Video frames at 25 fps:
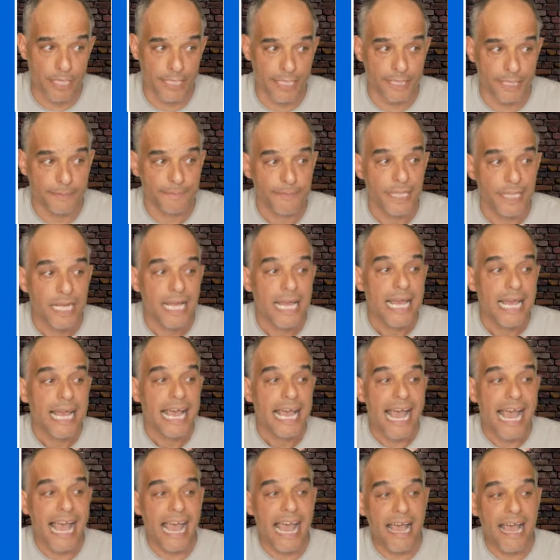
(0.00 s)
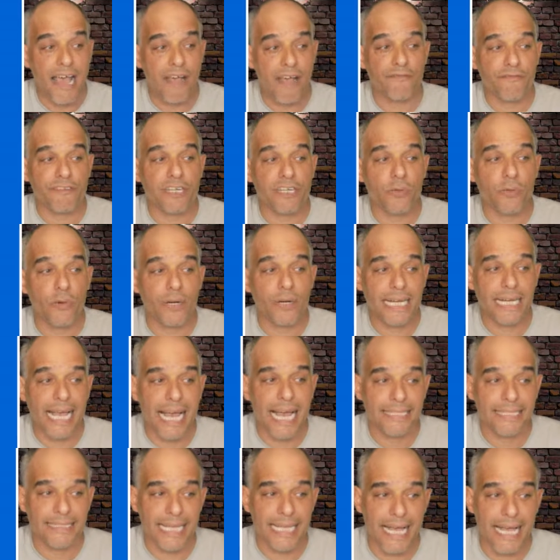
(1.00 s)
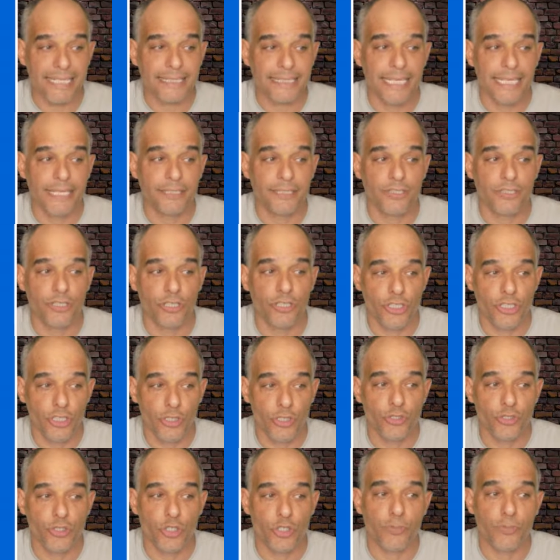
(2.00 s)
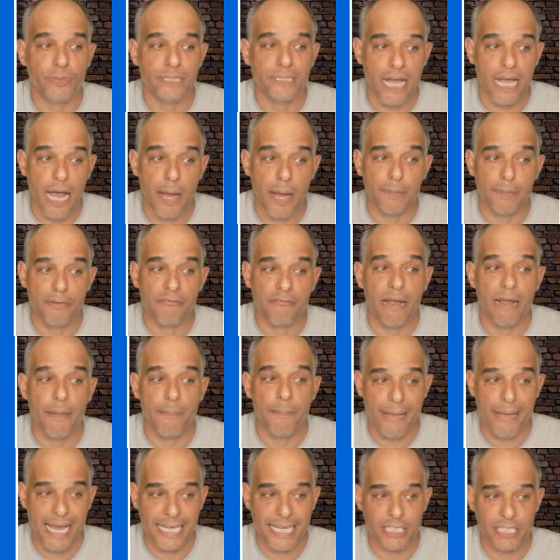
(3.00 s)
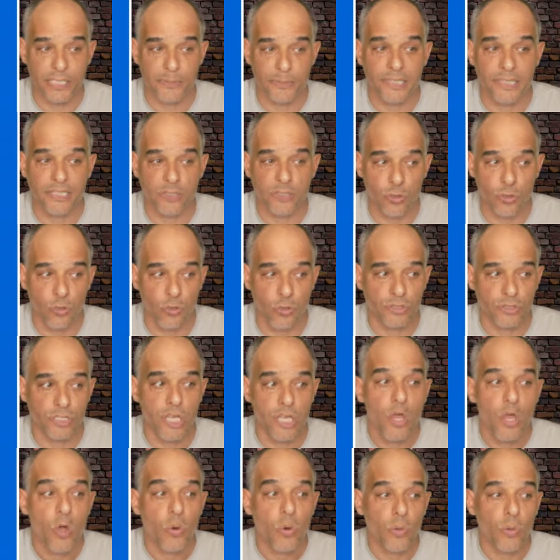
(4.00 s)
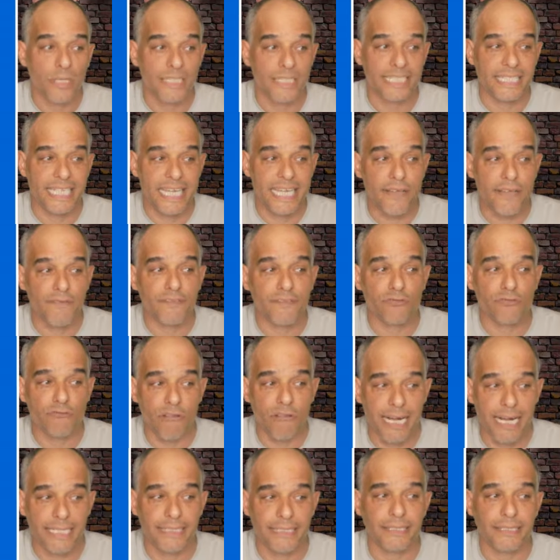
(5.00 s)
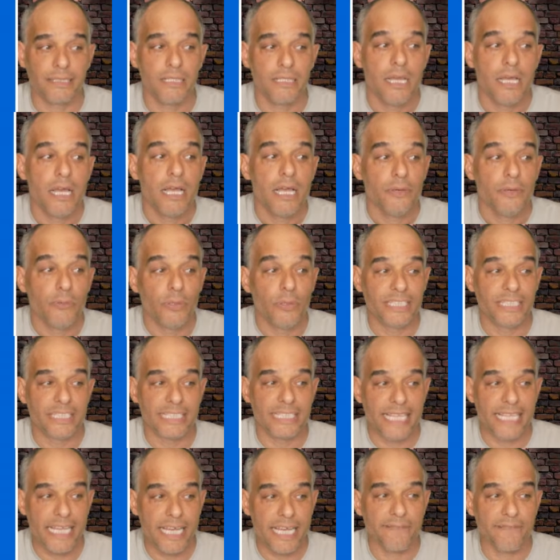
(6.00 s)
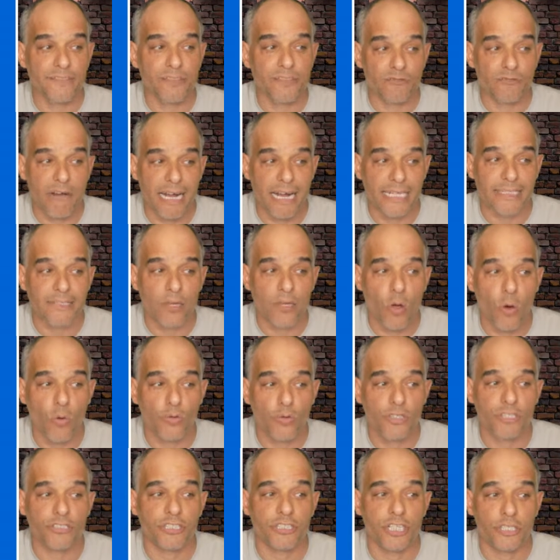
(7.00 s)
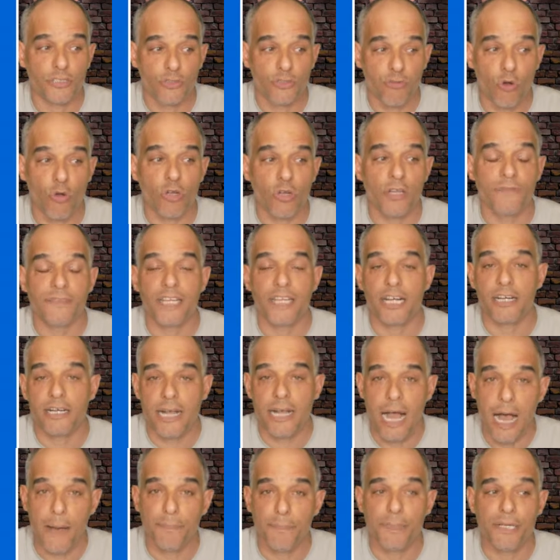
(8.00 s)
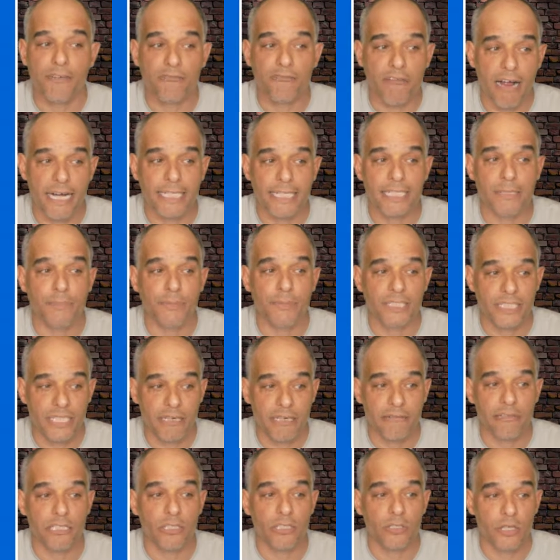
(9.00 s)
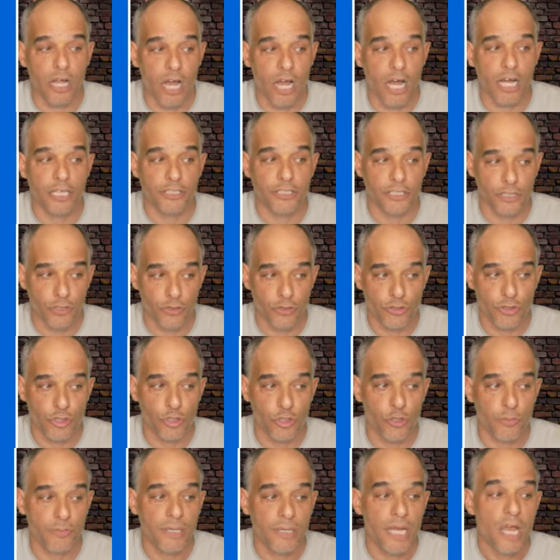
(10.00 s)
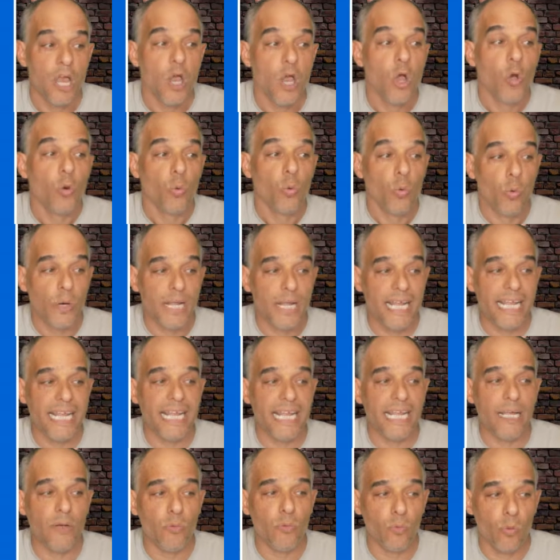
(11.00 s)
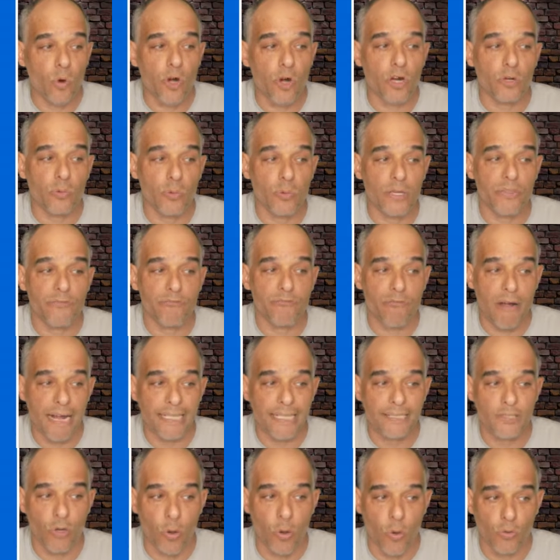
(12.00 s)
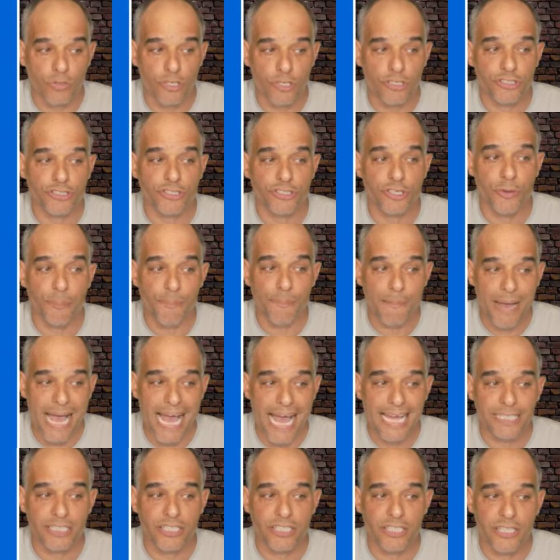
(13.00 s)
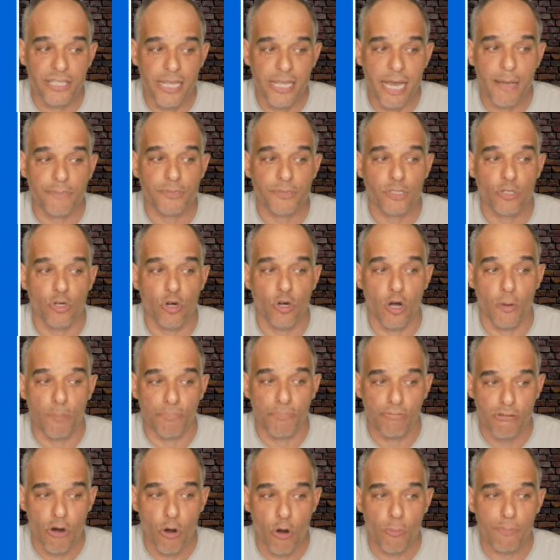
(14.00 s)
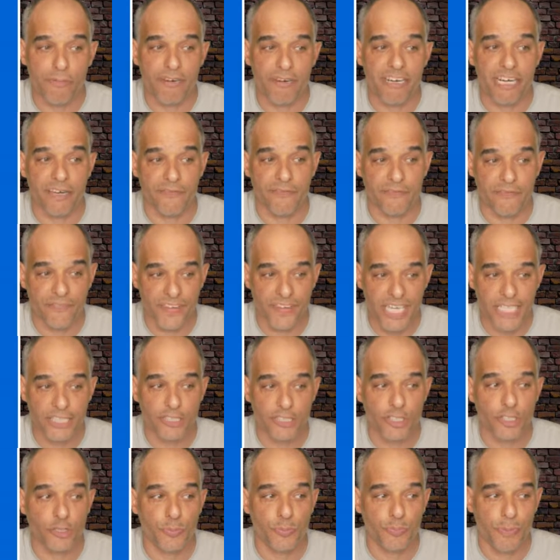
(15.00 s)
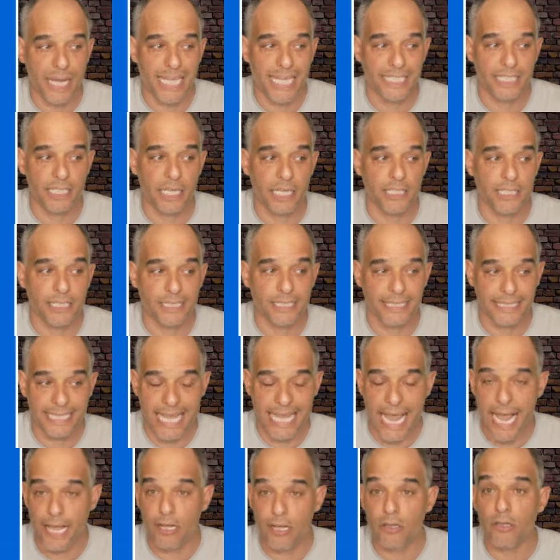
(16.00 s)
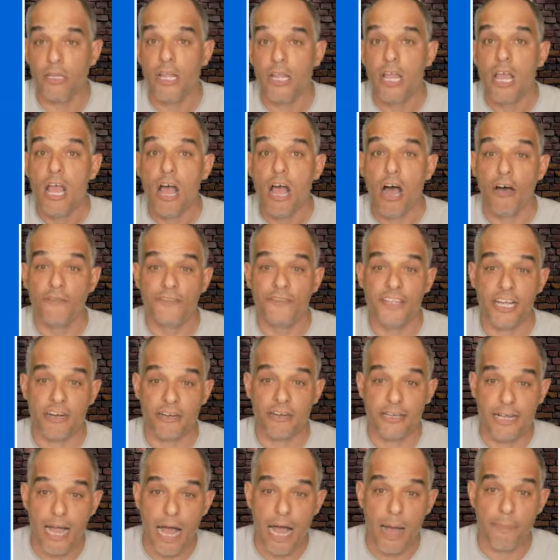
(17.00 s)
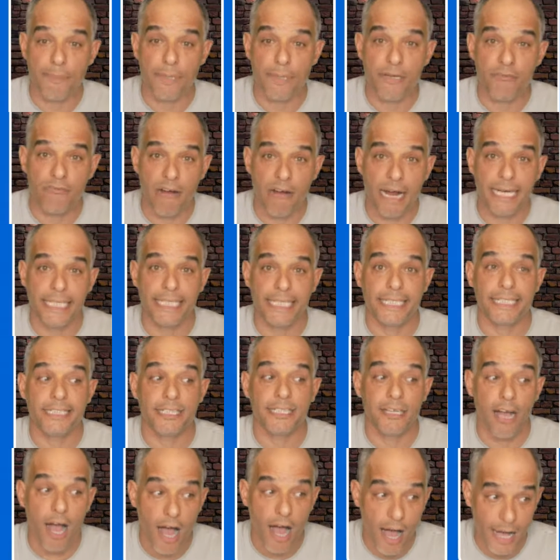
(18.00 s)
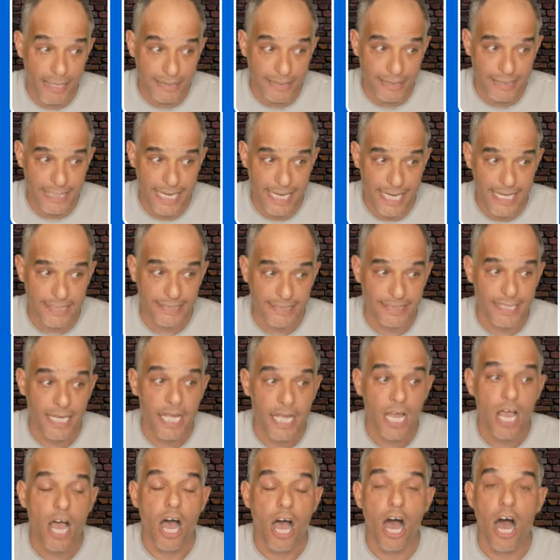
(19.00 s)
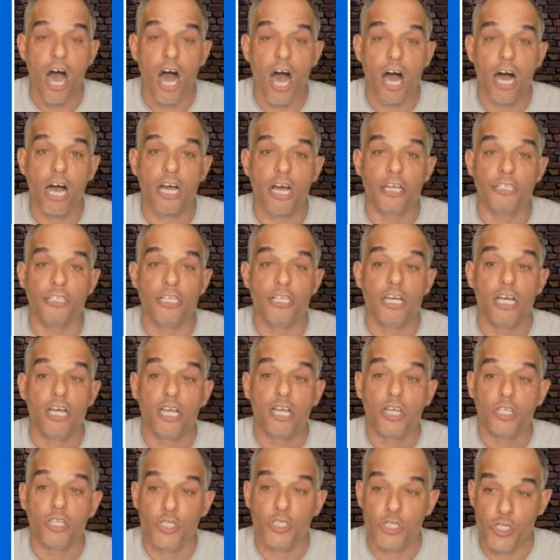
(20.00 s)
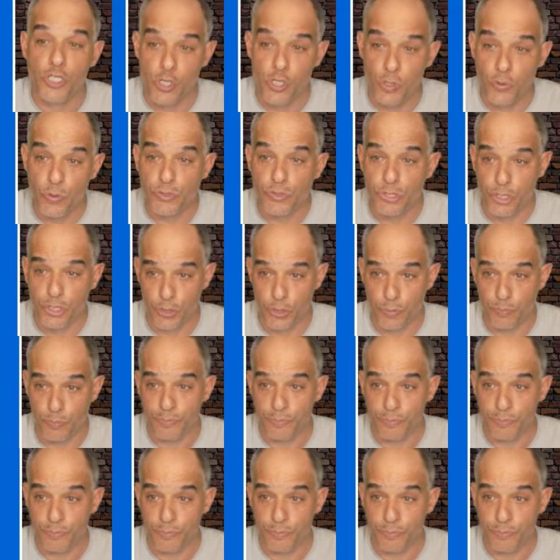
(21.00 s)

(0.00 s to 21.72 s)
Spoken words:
it. Everyone has access to YouTube's copyright management tools, which gives rights holders control of their copyrighted material on YouTube. We work with rights holders to match them to appropriate features based on the scale of their copyrighted content on YouTube